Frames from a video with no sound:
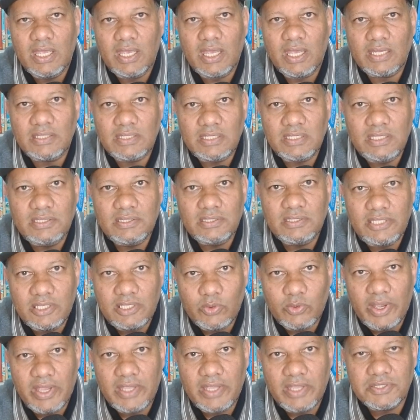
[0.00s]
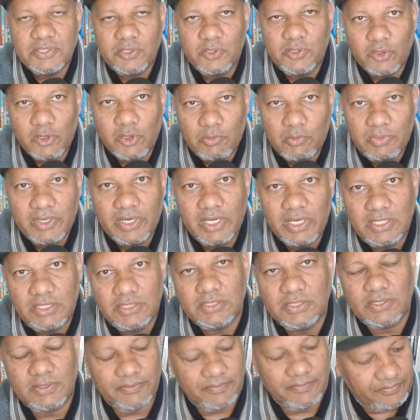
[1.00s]
hadith requires
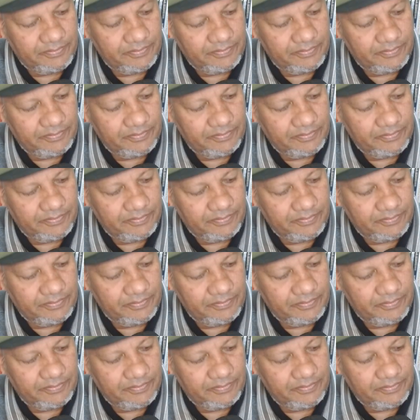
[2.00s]
corroboration.